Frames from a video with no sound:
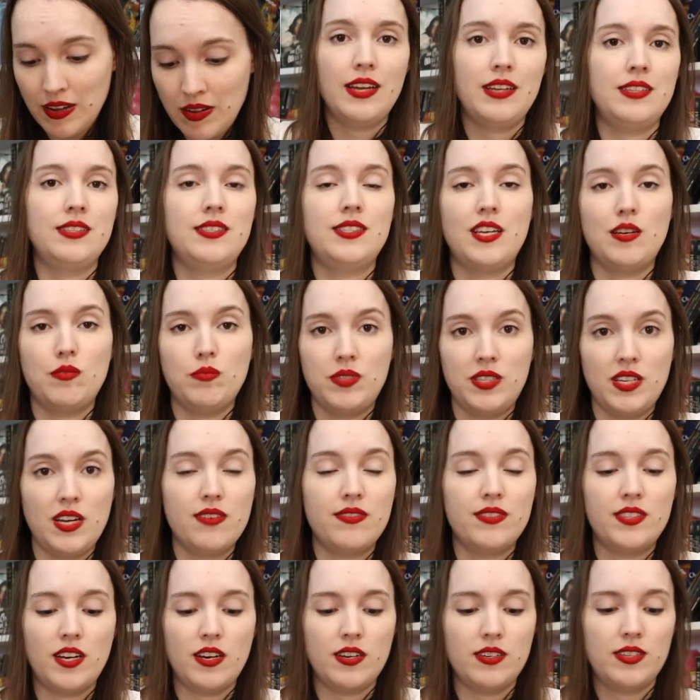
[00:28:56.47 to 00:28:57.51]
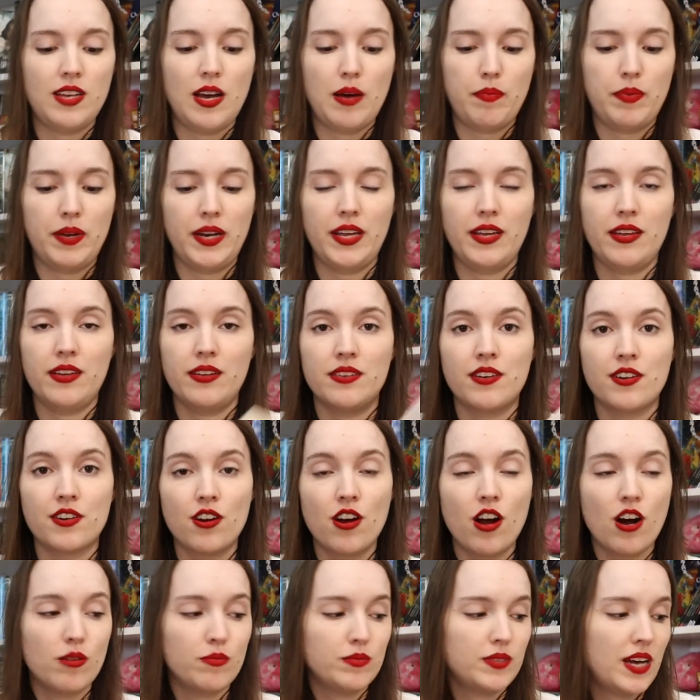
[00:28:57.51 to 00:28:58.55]
and some stuff starts happening in her
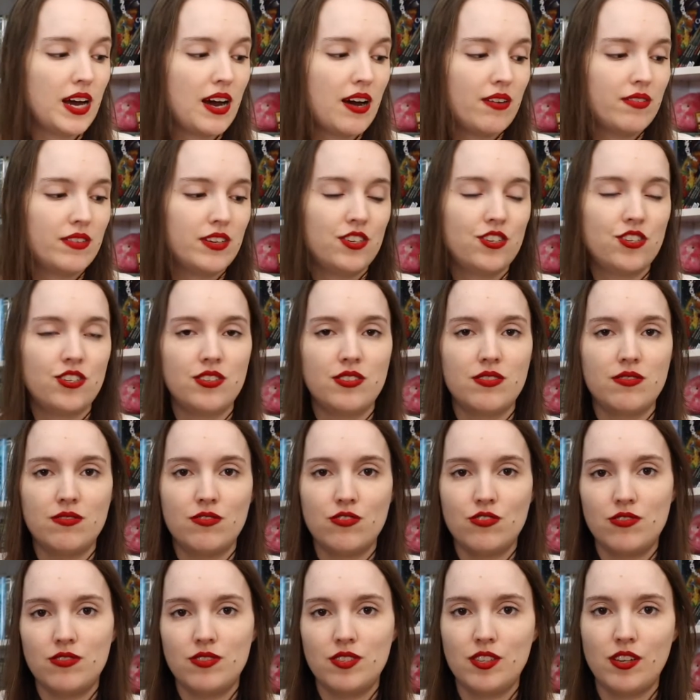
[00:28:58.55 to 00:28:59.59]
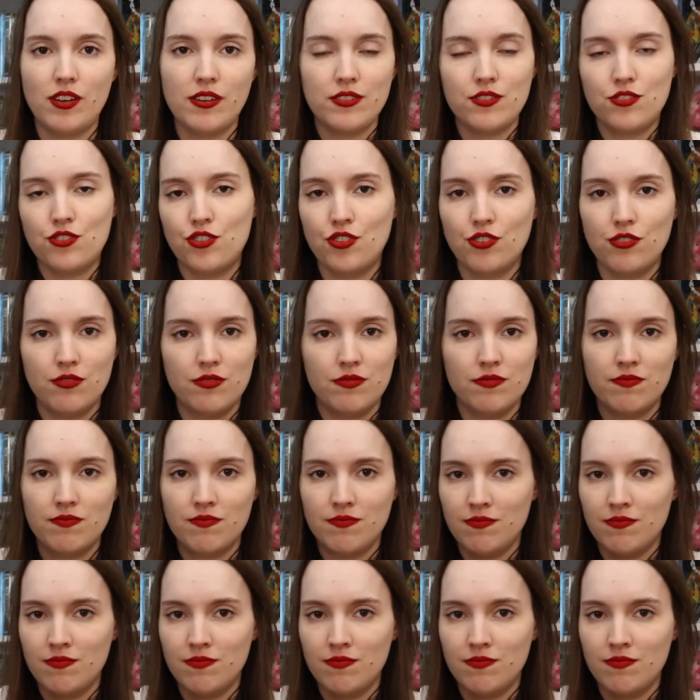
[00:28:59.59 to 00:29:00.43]
hometown, and she starts to